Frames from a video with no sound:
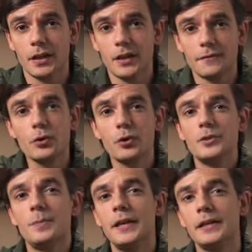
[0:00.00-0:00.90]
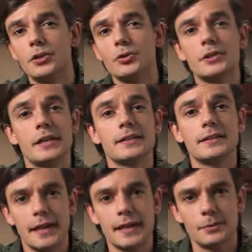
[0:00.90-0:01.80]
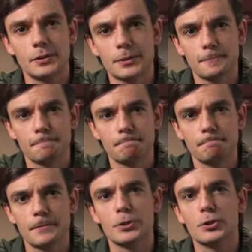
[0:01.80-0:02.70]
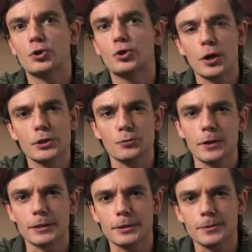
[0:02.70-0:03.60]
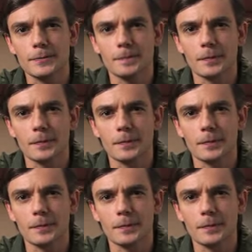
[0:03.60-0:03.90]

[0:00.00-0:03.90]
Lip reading: Food is being used as entertainment, as a stress release.